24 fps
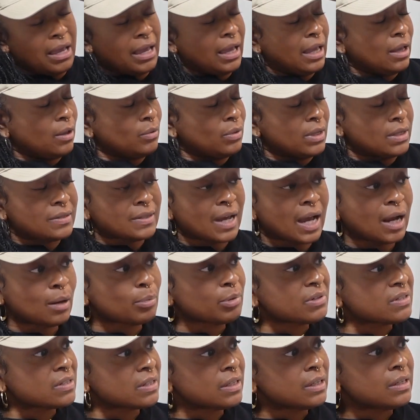And the time
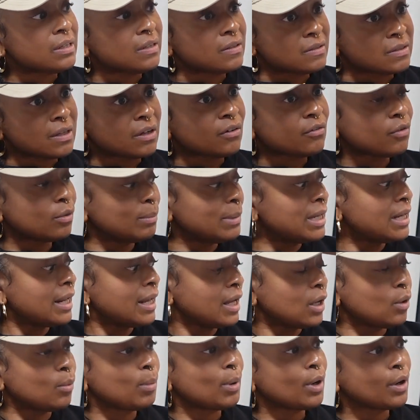presented itself for me to
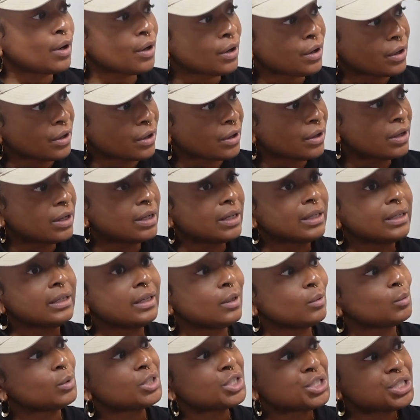help her
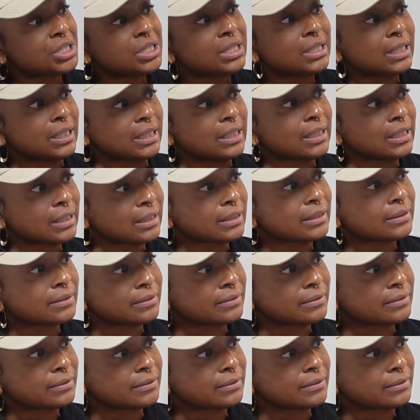get what she needed.